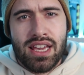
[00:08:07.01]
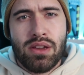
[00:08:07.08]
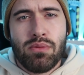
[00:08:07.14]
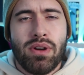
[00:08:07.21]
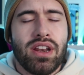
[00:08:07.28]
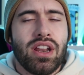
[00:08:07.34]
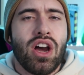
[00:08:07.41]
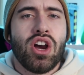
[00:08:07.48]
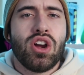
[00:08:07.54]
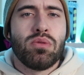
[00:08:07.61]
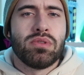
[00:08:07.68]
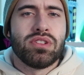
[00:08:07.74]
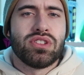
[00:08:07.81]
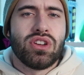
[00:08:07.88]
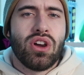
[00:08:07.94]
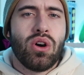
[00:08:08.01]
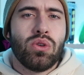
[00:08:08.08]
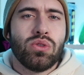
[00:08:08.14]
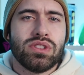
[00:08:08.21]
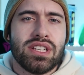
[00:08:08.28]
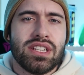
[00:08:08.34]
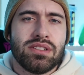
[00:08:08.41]
He went home and
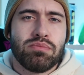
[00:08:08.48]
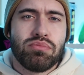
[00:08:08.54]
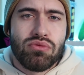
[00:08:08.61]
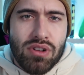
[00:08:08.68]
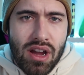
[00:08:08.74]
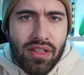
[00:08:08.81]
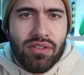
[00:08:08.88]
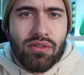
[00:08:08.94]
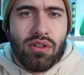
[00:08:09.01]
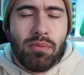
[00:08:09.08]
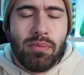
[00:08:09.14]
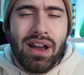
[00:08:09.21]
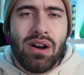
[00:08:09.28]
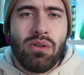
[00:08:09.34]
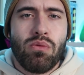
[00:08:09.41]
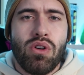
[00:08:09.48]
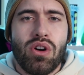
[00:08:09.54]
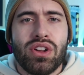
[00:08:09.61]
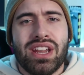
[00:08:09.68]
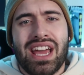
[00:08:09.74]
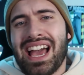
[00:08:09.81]
told his brother about what had